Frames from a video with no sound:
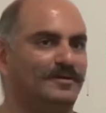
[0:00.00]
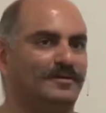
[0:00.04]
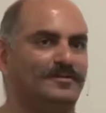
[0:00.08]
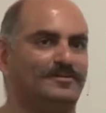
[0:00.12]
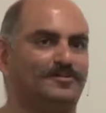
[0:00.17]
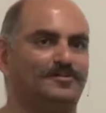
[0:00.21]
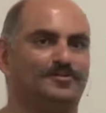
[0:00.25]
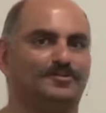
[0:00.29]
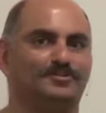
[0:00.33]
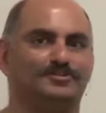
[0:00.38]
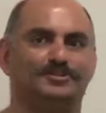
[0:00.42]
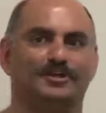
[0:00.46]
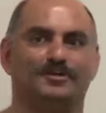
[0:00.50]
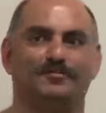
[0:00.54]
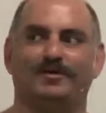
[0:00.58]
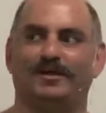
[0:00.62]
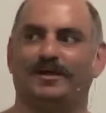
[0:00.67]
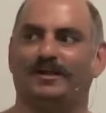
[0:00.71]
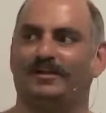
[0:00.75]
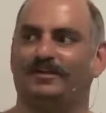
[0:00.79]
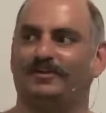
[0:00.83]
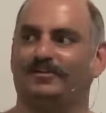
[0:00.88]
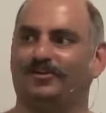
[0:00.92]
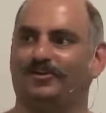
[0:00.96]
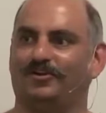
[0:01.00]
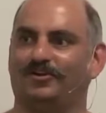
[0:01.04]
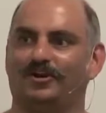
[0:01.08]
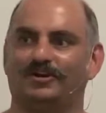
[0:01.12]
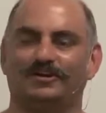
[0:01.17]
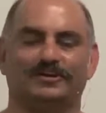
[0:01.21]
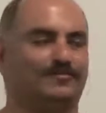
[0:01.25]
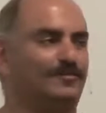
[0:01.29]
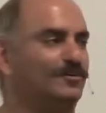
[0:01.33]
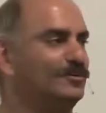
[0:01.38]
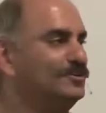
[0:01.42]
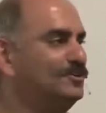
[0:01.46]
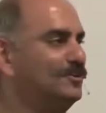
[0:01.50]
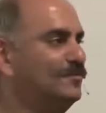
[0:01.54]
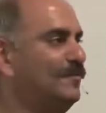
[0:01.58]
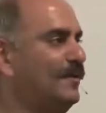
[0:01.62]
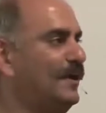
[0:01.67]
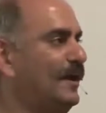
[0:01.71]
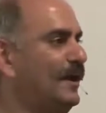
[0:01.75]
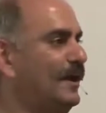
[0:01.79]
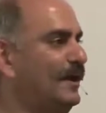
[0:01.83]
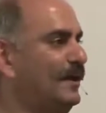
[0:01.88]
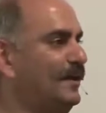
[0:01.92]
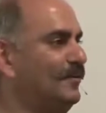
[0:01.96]
you would say, well, you're not
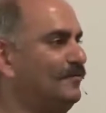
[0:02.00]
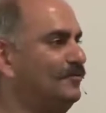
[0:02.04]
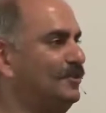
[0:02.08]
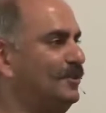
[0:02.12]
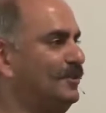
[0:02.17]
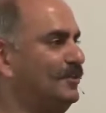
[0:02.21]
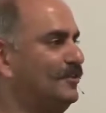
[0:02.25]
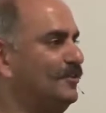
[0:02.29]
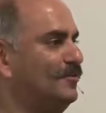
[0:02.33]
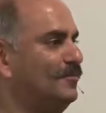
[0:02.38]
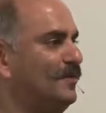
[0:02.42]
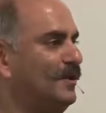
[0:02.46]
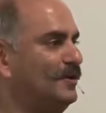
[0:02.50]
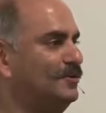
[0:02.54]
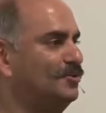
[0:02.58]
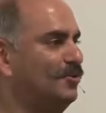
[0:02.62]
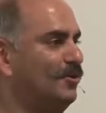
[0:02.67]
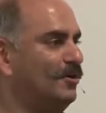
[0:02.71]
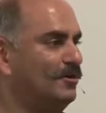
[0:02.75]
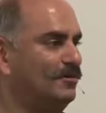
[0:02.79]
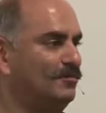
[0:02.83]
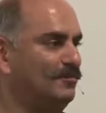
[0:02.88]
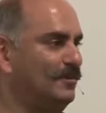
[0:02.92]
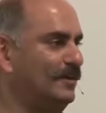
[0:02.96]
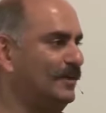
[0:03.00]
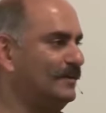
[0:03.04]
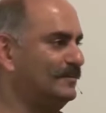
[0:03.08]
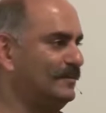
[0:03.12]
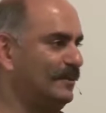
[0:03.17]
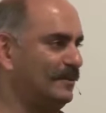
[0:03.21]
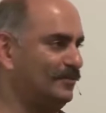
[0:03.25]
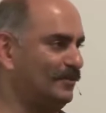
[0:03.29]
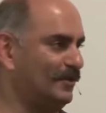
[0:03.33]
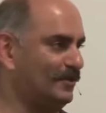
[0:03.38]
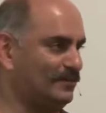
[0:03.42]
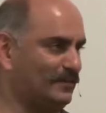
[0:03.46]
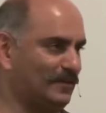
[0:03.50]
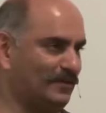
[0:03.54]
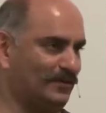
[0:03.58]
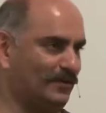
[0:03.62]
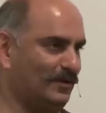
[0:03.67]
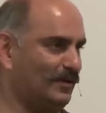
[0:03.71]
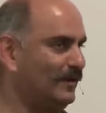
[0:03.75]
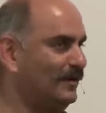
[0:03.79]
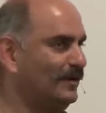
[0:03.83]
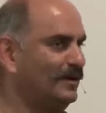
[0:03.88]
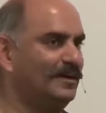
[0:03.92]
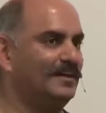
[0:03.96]
diversified, everything's in one geography, et cetera, et
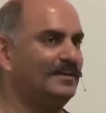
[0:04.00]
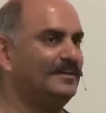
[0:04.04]
cetera.